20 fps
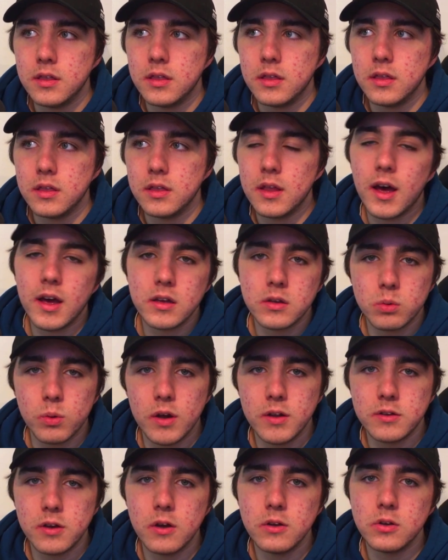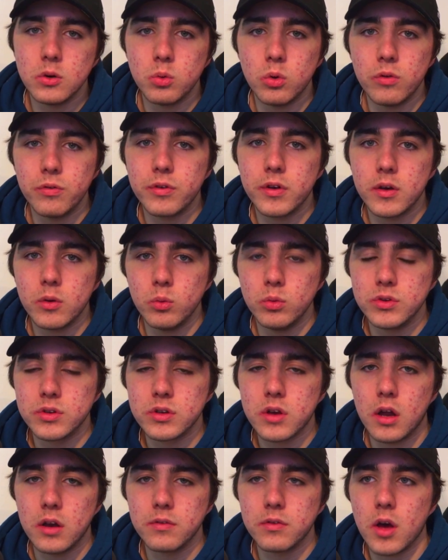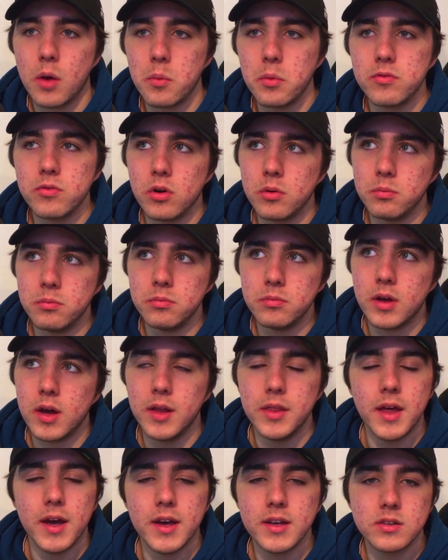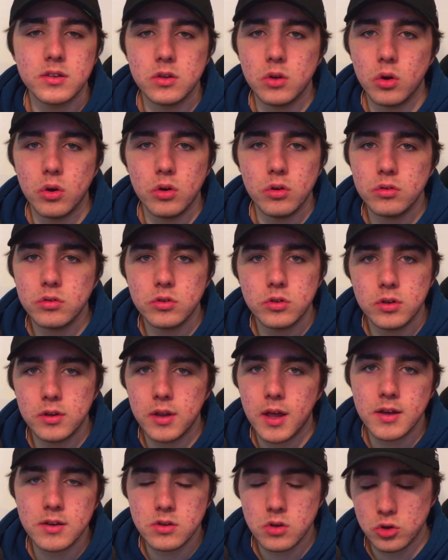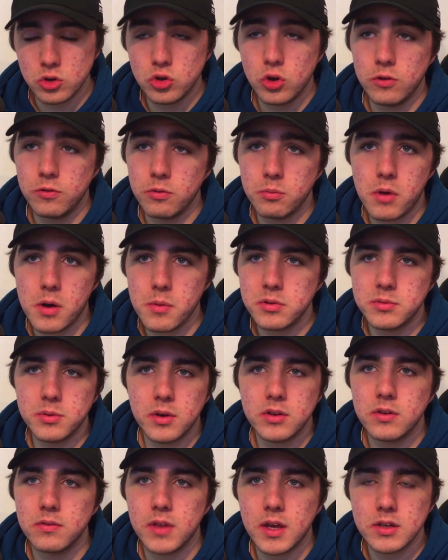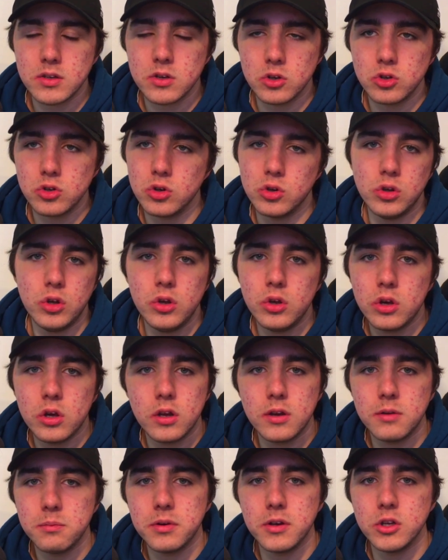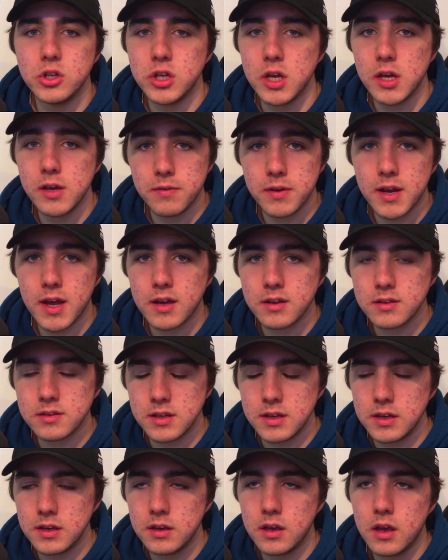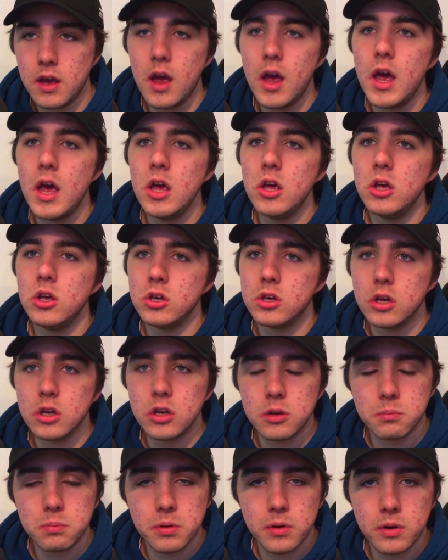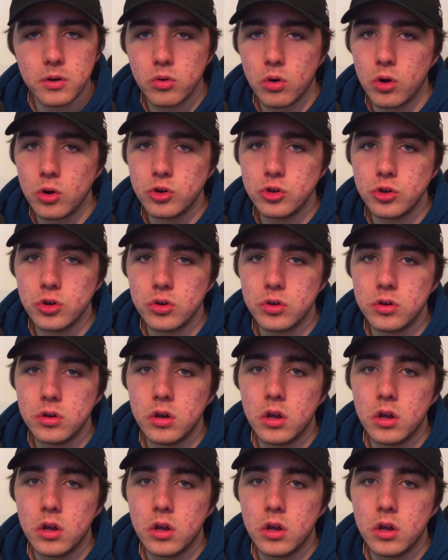that's where Toto Wolff was kind of coming from, and that's not true from my perspective. That's not true. You couldn't put Giovinazzi, you couldn't put Grosjean.